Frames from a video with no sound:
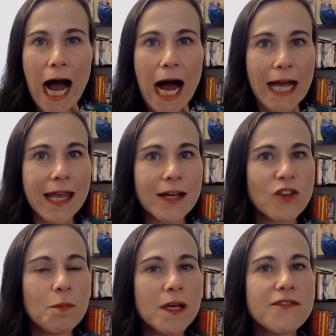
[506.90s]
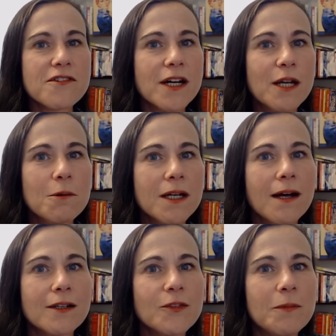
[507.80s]
I can't speak for anyone
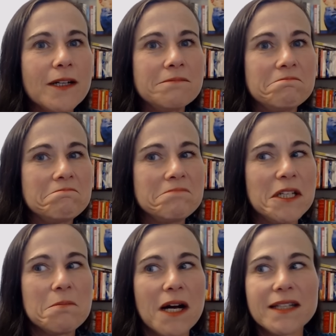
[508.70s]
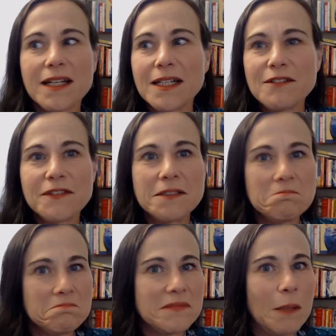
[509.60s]
else, but in my life, and
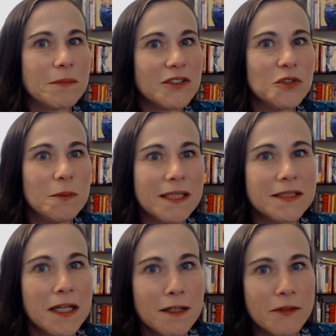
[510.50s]
I'm assuming a lot of